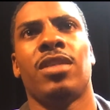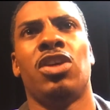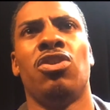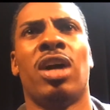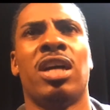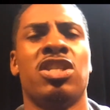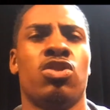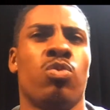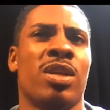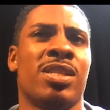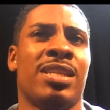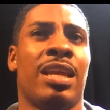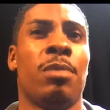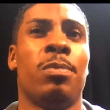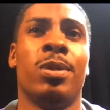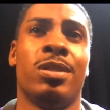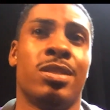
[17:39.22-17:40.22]
just wasn't
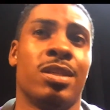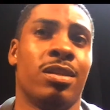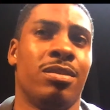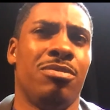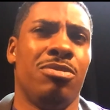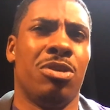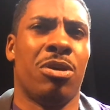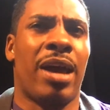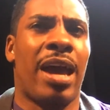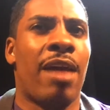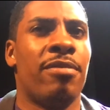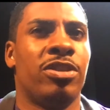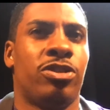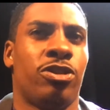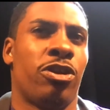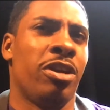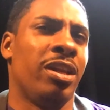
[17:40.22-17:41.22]
able to, average
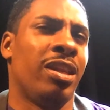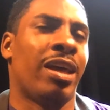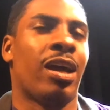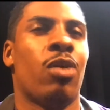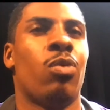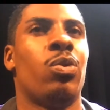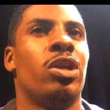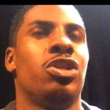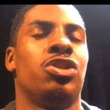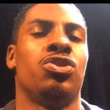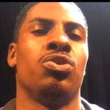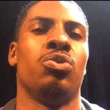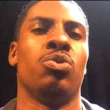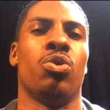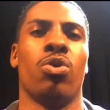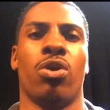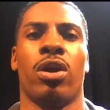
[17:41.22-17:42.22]
30 like I wanted to,
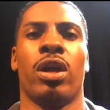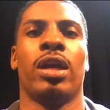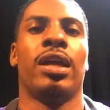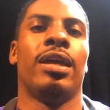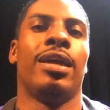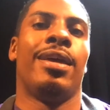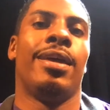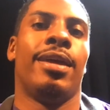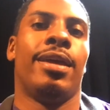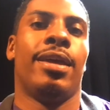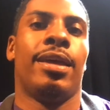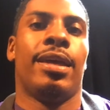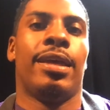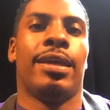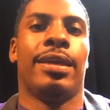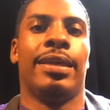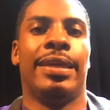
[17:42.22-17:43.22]
or
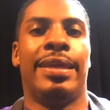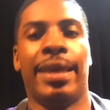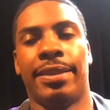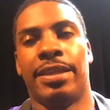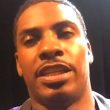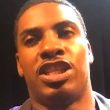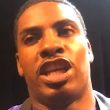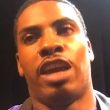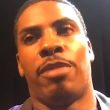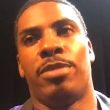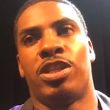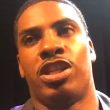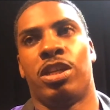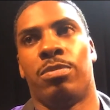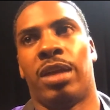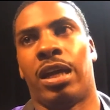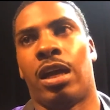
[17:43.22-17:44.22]
get the
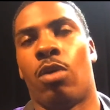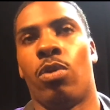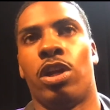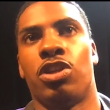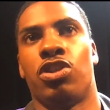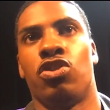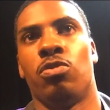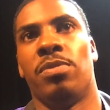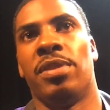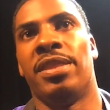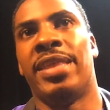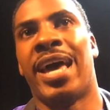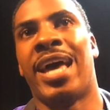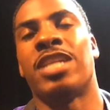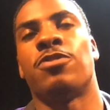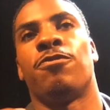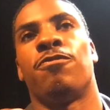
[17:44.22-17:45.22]
championship like I wanted to, but
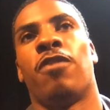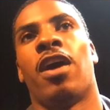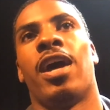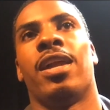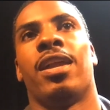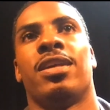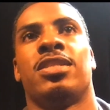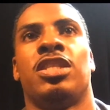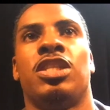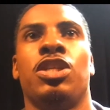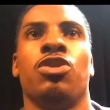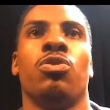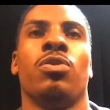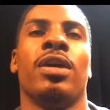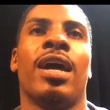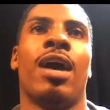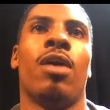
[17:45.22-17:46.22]
that's fine. I still
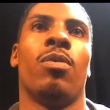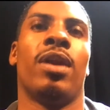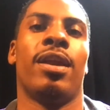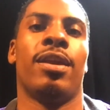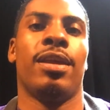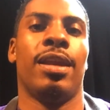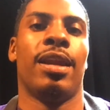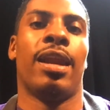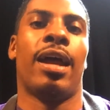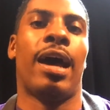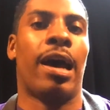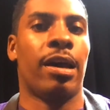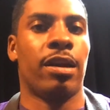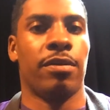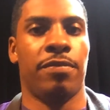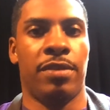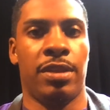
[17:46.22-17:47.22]
got what I needed out
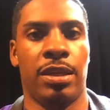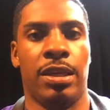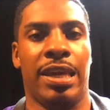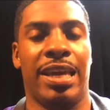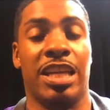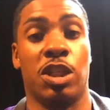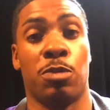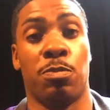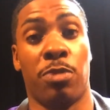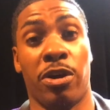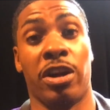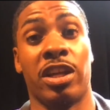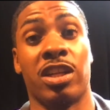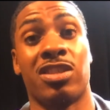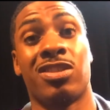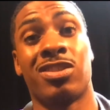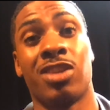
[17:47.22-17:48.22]
of the
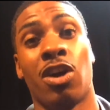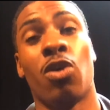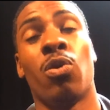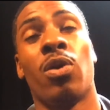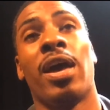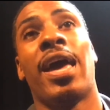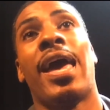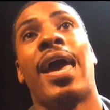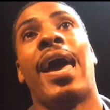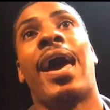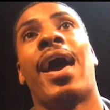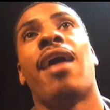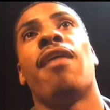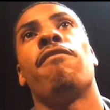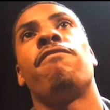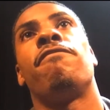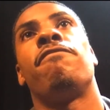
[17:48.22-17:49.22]
experience. So
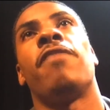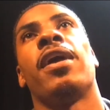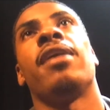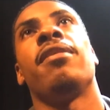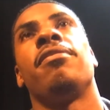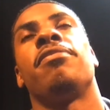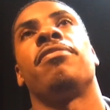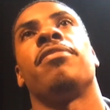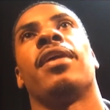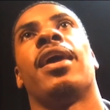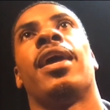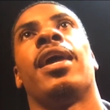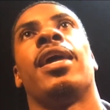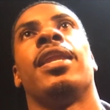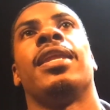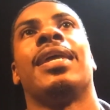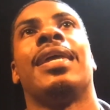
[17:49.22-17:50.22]
have faith
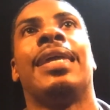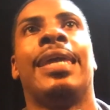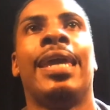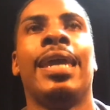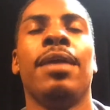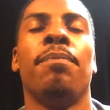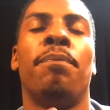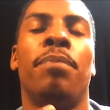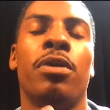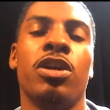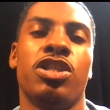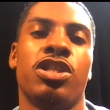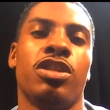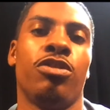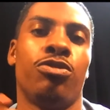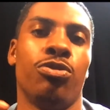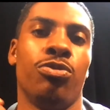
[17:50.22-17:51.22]
and keep
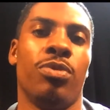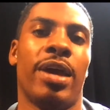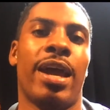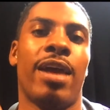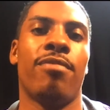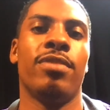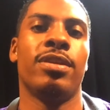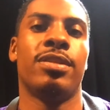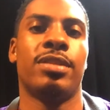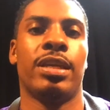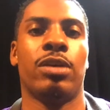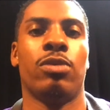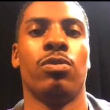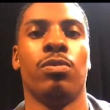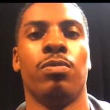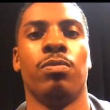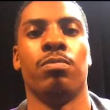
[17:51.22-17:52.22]
pushing through every
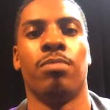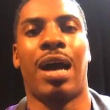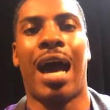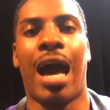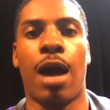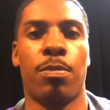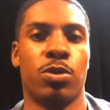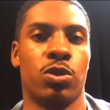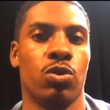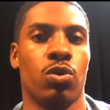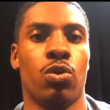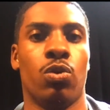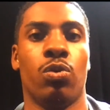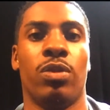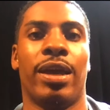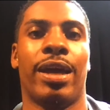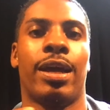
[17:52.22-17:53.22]
single obstacle
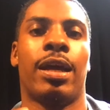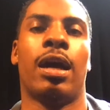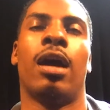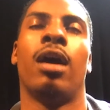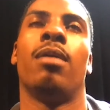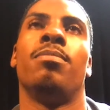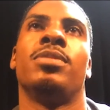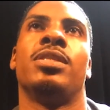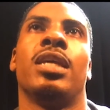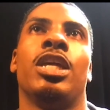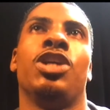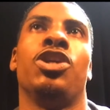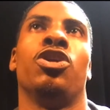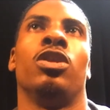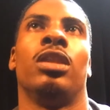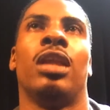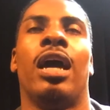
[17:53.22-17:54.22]
that comes in
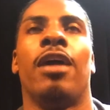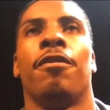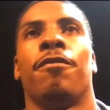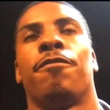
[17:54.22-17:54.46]
your life.